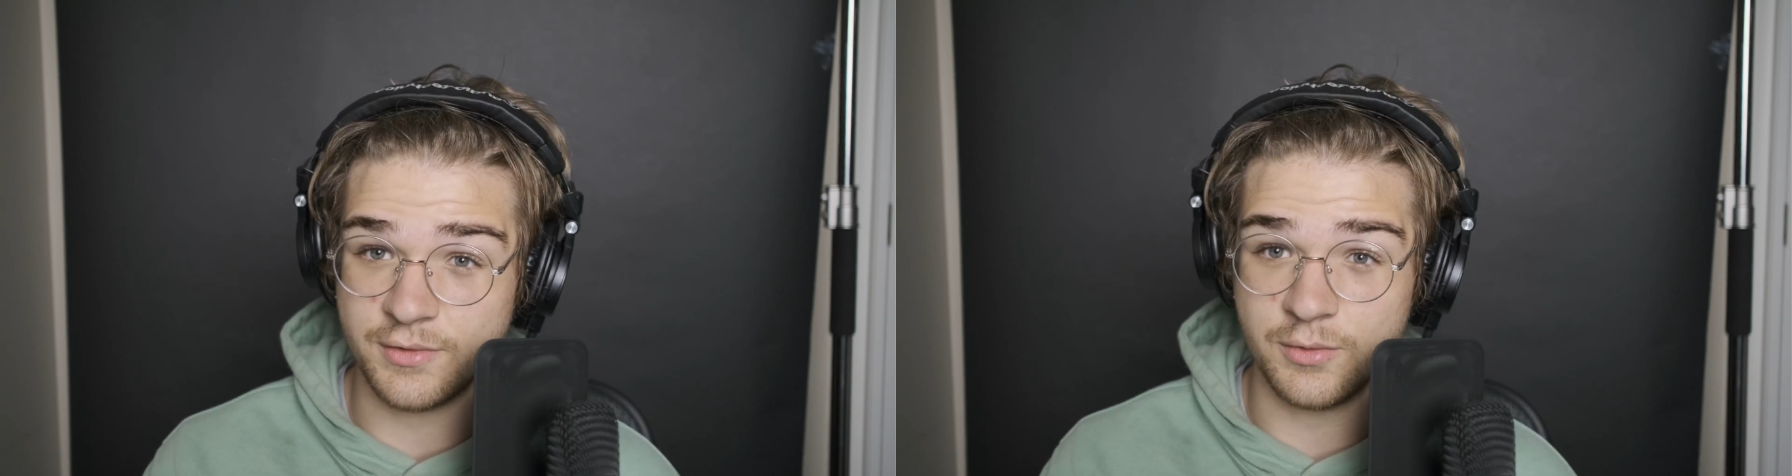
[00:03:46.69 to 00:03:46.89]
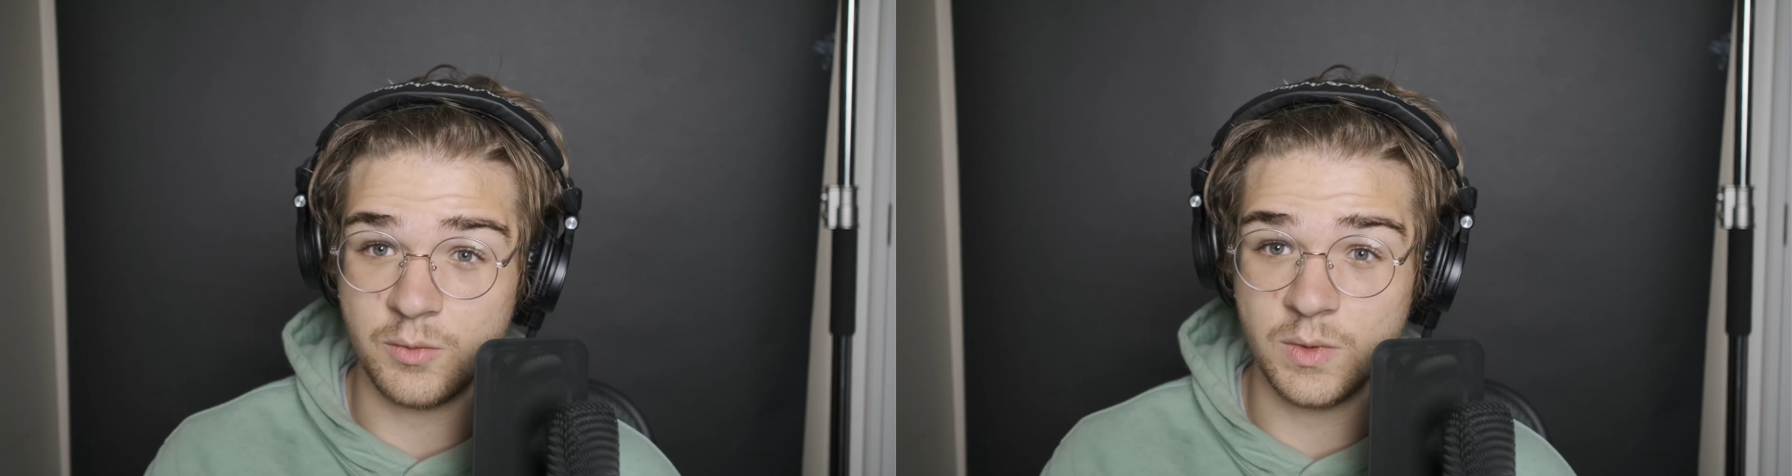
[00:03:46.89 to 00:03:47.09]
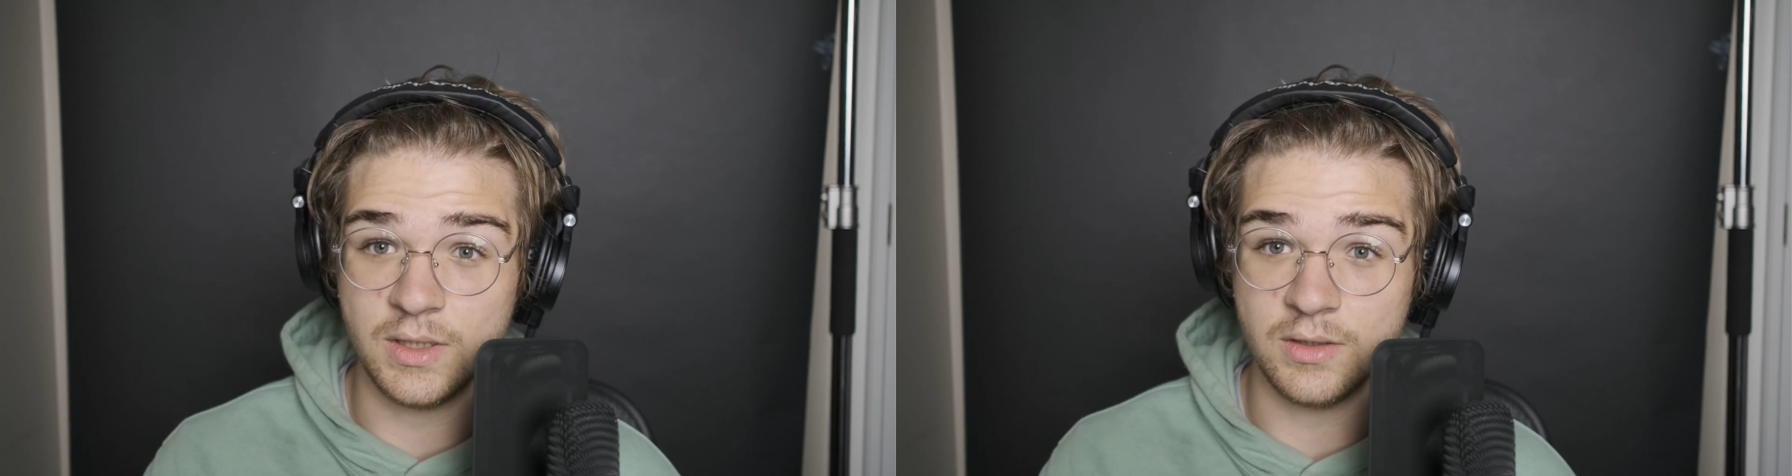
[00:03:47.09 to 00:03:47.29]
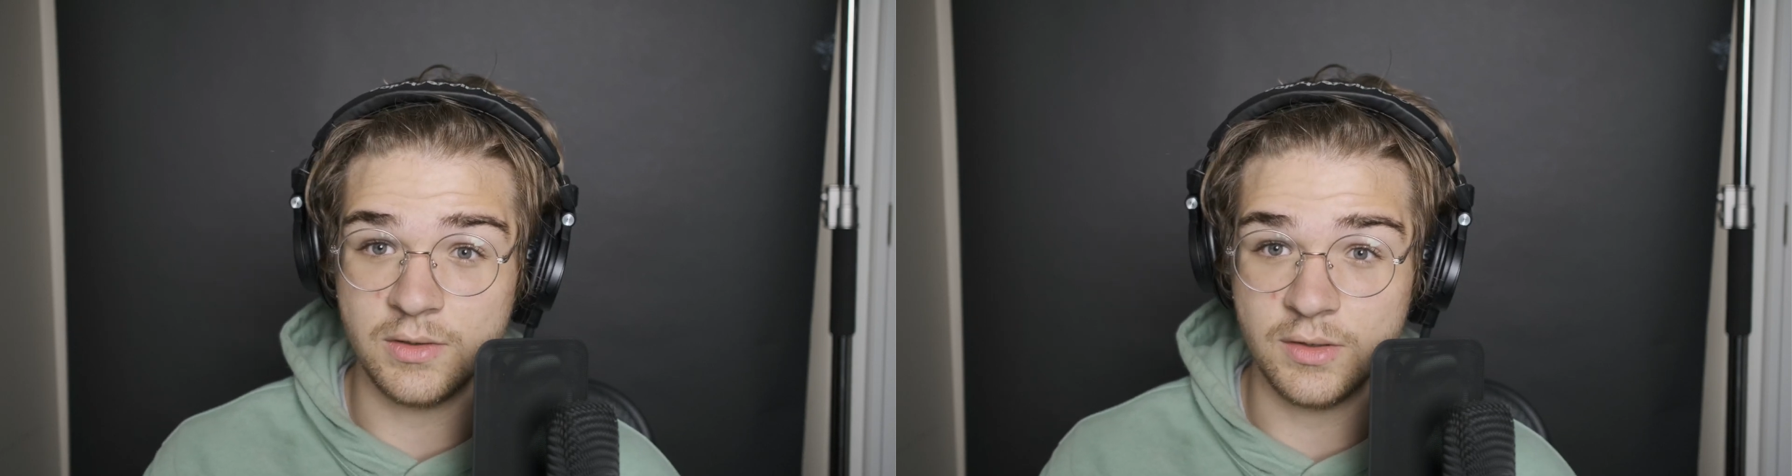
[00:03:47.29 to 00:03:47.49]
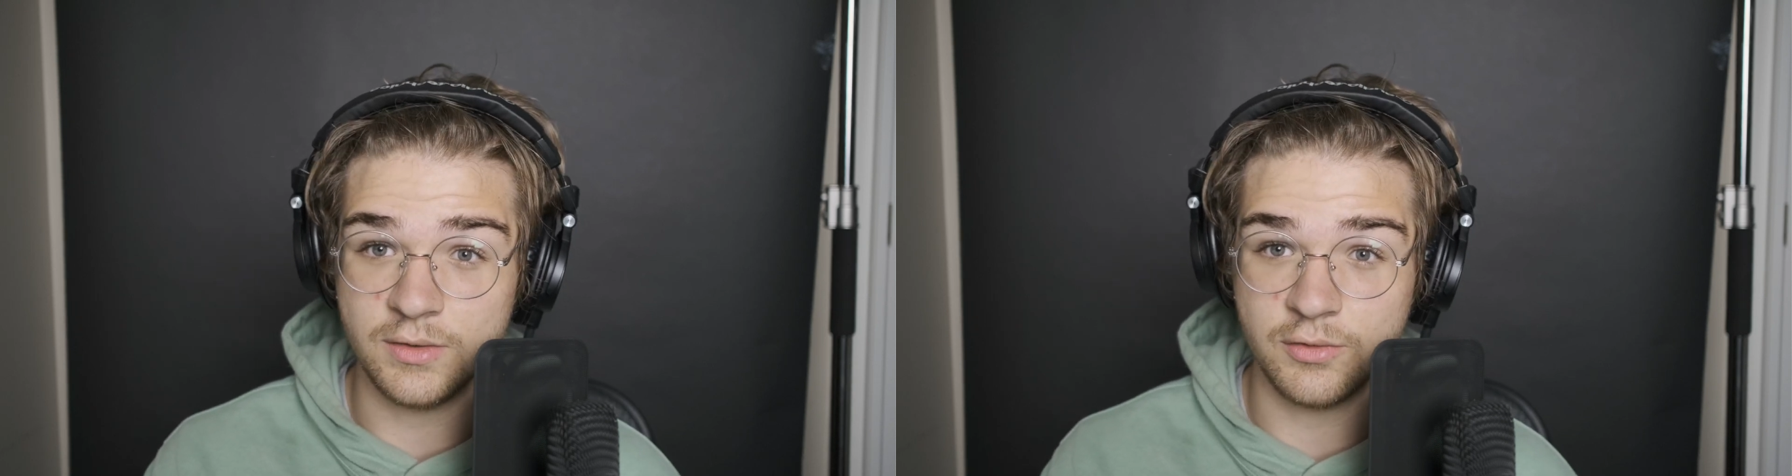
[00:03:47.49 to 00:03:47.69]
you will
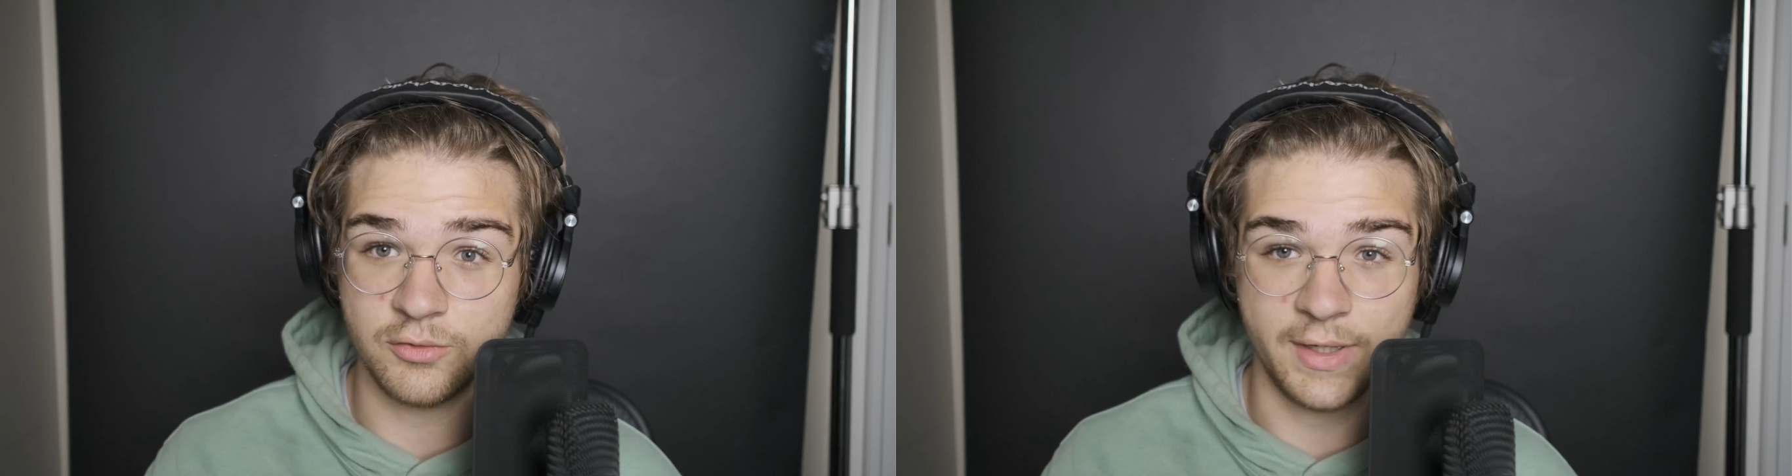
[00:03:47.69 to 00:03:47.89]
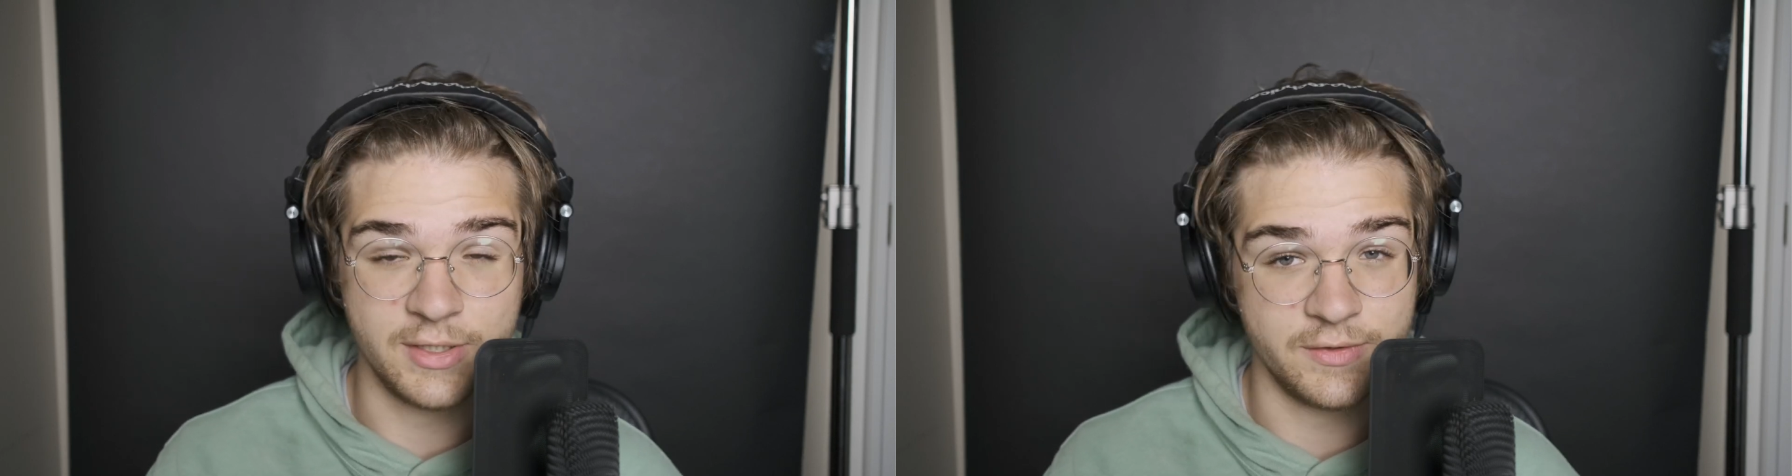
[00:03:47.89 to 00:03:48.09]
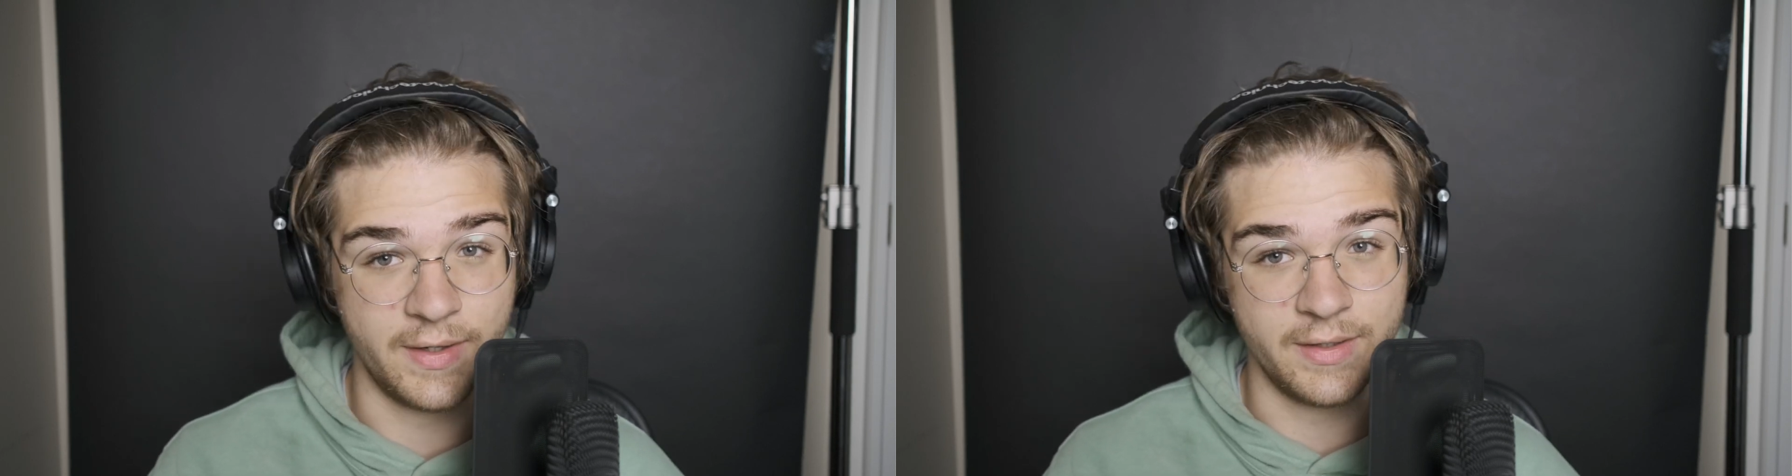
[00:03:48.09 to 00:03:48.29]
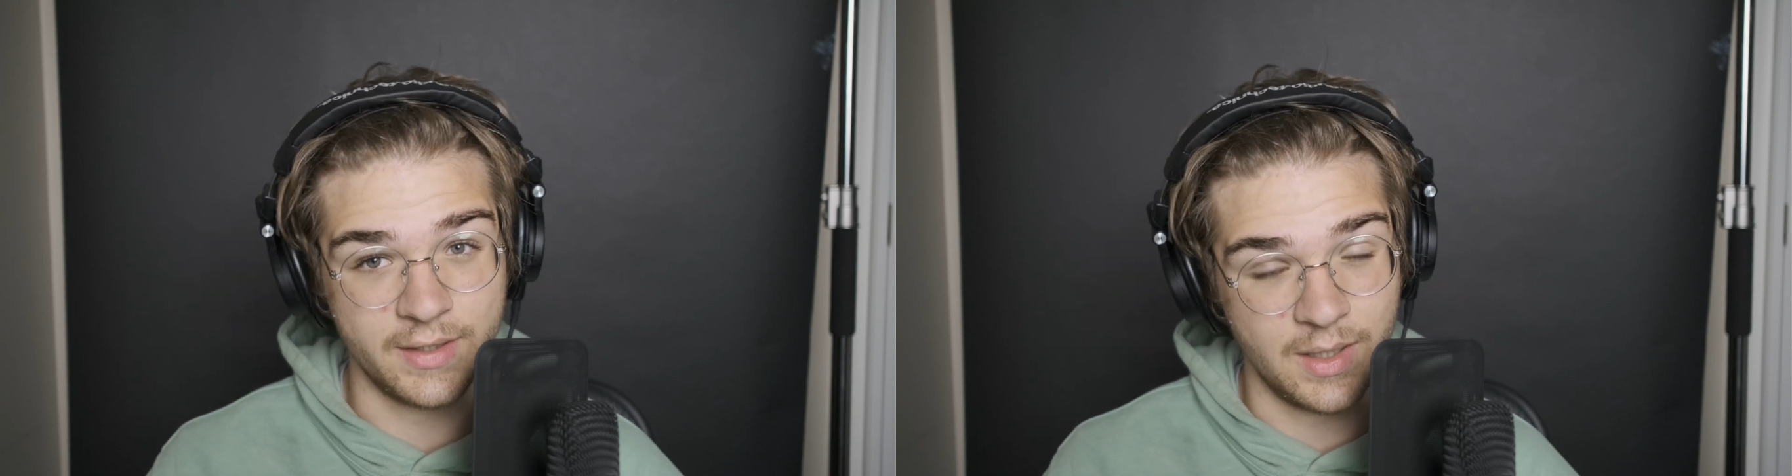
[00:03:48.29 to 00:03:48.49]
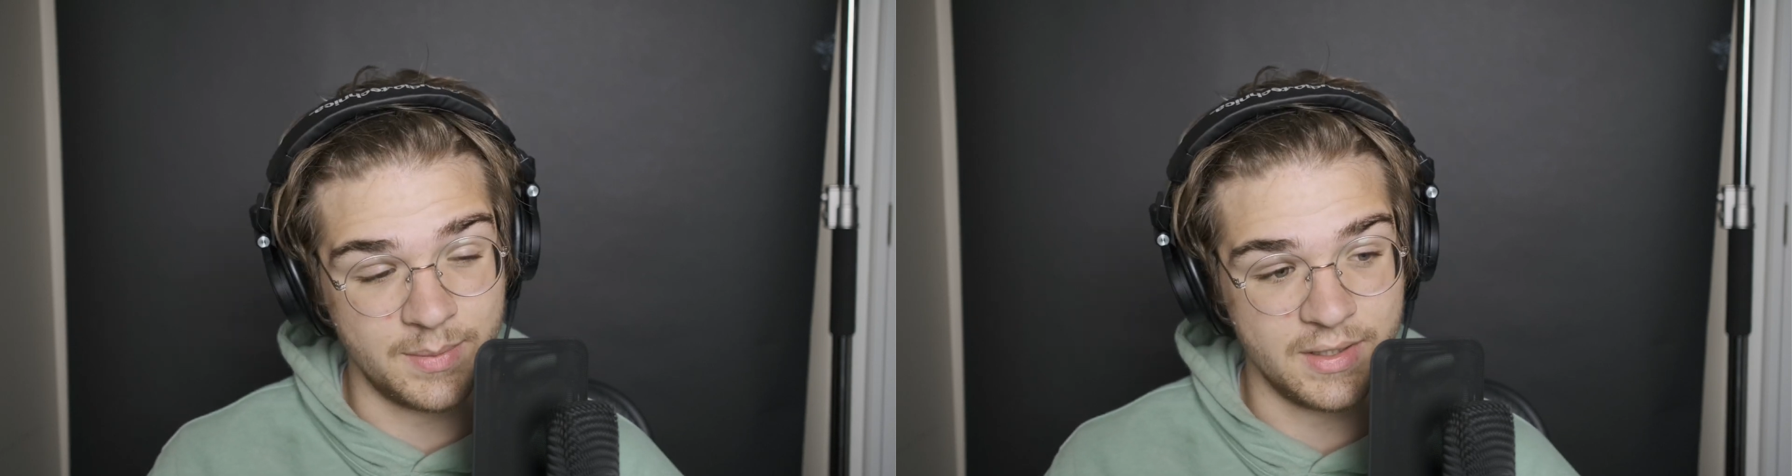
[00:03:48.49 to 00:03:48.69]
lose rangefinder
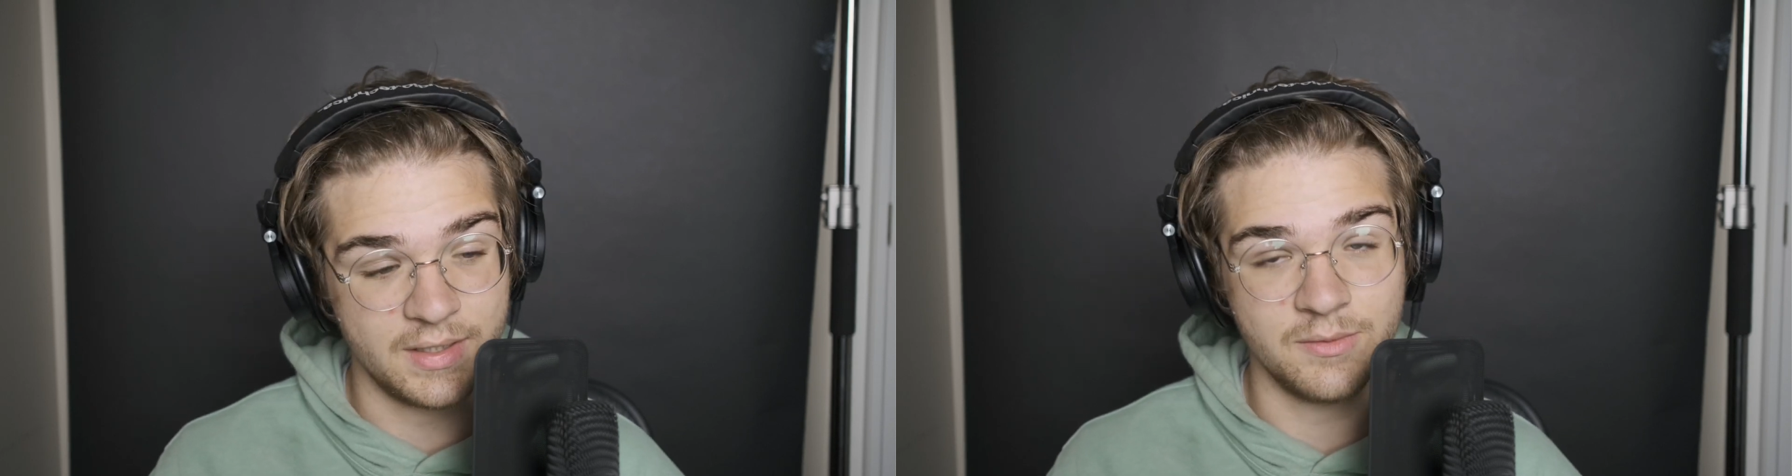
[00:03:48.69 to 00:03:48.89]
coupling,